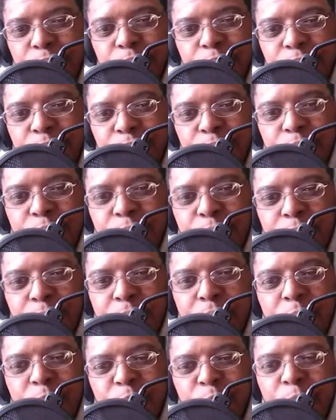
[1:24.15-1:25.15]

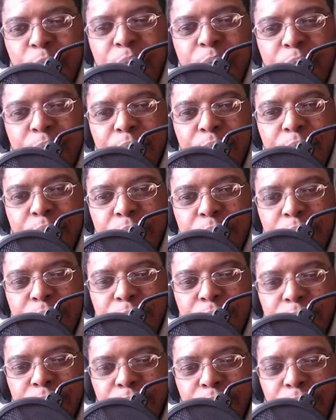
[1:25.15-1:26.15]

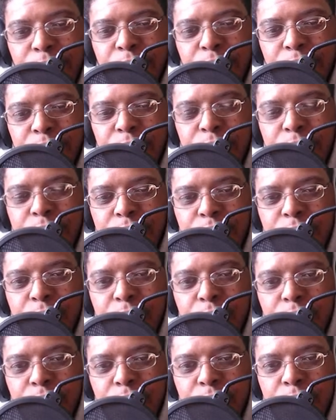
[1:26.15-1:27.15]

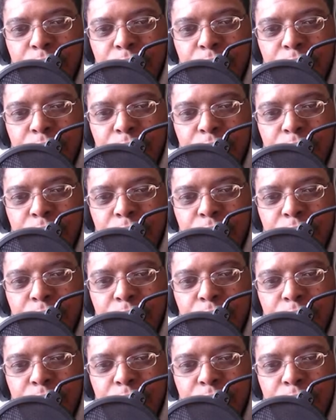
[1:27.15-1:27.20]
[no speech]